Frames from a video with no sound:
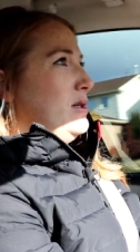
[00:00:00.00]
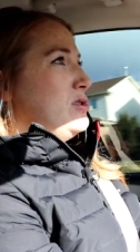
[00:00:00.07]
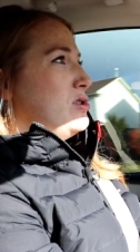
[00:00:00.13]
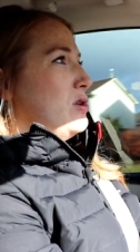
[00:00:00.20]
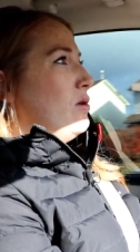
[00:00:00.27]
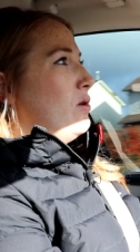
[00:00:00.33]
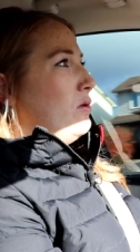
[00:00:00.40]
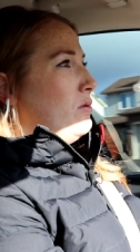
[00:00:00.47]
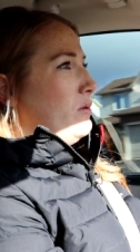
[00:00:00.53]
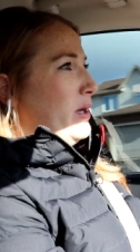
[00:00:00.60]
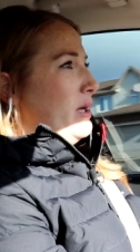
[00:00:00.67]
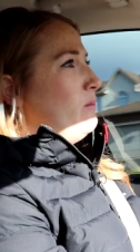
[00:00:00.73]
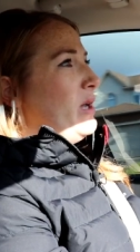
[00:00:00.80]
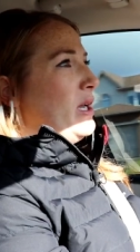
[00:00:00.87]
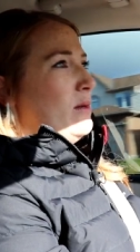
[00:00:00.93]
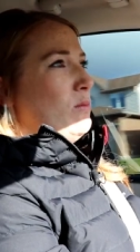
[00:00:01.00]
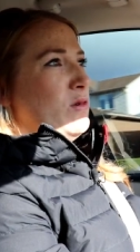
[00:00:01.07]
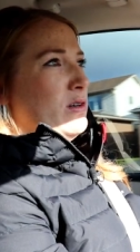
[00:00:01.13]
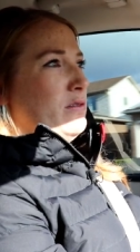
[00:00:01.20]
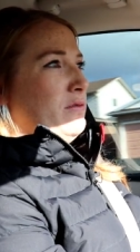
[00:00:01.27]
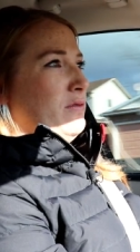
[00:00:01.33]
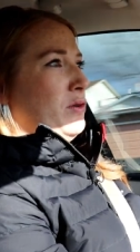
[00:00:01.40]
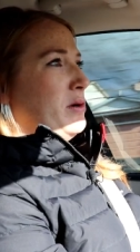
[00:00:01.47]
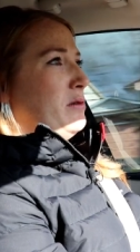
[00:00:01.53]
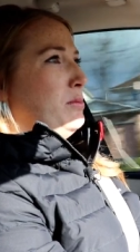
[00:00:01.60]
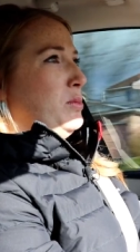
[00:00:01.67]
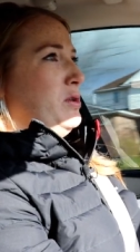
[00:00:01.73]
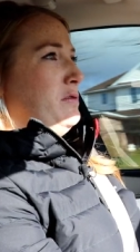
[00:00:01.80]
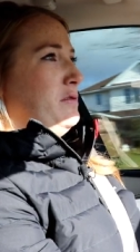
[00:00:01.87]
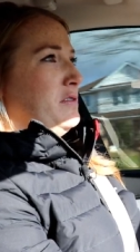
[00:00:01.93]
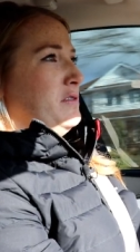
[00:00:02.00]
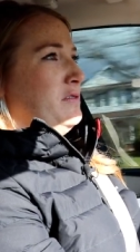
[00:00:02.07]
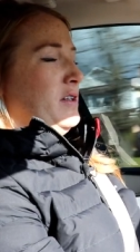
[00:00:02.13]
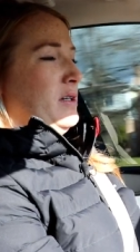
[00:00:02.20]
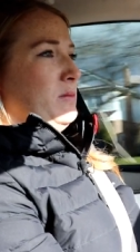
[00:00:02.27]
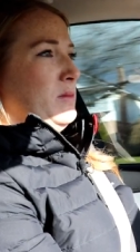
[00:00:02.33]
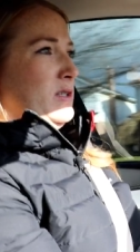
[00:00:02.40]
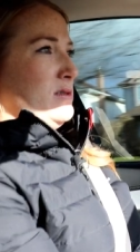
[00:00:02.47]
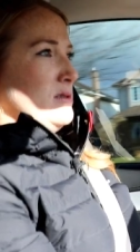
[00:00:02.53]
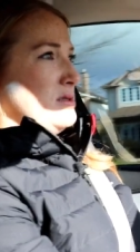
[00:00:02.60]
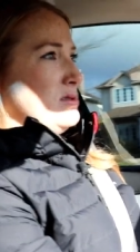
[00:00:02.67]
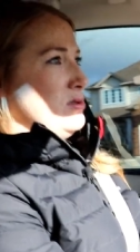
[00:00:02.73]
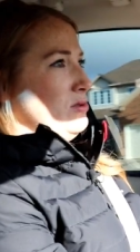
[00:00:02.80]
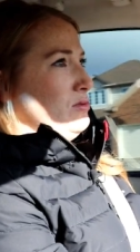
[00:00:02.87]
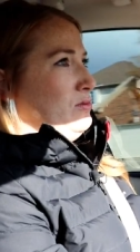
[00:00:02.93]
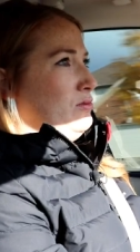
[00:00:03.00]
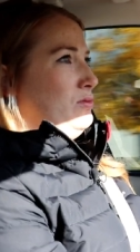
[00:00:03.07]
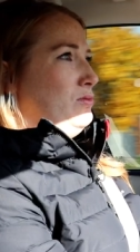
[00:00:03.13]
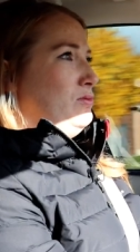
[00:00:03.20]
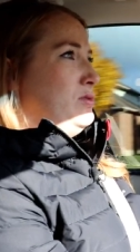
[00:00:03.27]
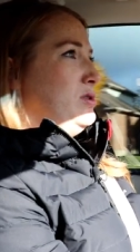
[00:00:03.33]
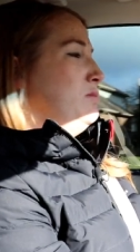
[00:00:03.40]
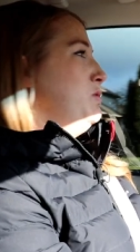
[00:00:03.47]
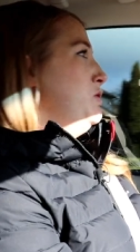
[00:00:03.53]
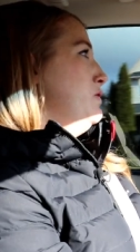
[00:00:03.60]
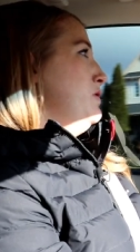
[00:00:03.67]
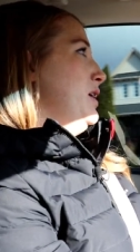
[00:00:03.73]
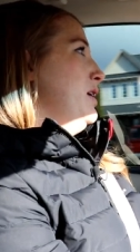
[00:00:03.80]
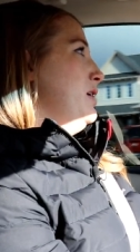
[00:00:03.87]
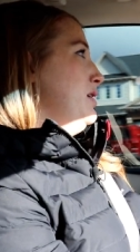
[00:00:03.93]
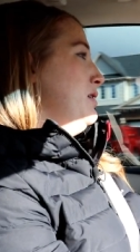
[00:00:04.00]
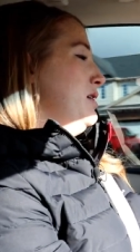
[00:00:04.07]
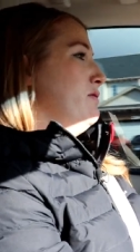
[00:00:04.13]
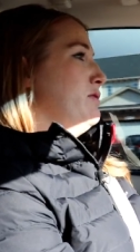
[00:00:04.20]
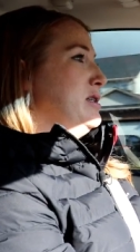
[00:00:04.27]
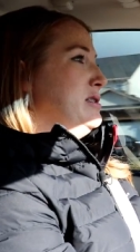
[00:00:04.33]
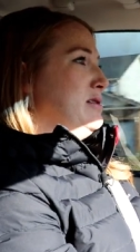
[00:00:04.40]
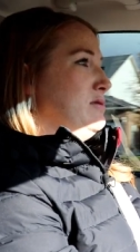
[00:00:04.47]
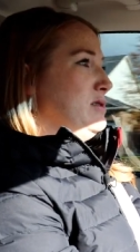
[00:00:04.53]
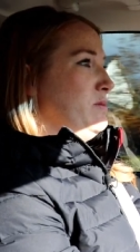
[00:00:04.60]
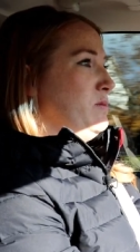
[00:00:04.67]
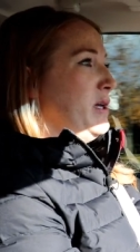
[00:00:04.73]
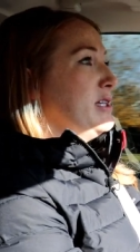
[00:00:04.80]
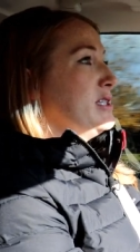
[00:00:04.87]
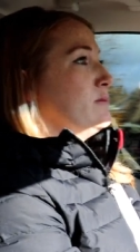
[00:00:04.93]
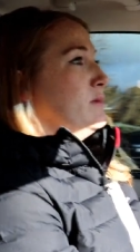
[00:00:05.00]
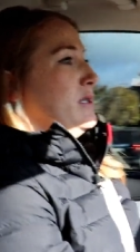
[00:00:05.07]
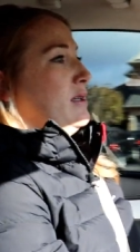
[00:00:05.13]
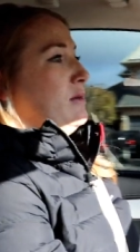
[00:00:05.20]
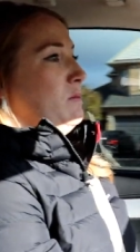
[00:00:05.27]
So it made it more affordable for families to to move in and then rent out the basement.